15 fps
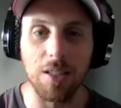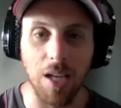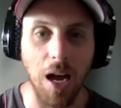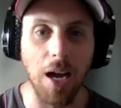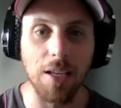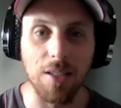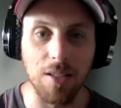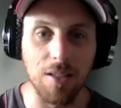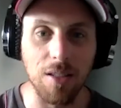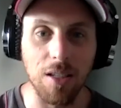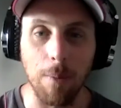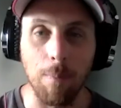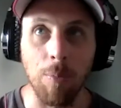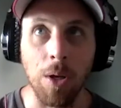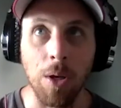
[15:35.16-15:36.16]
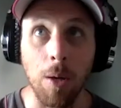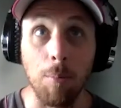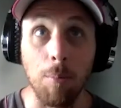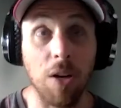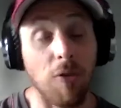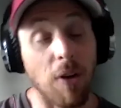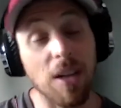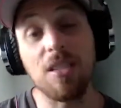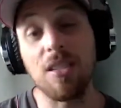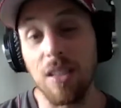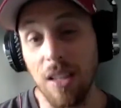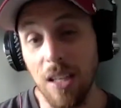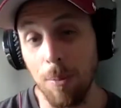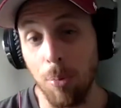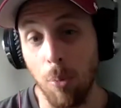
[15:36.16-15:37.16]
tied to sleep. But if I
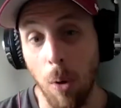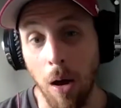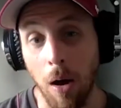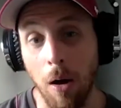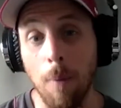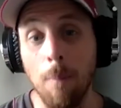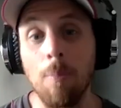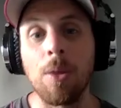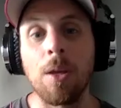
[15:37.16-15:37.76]
sleep well,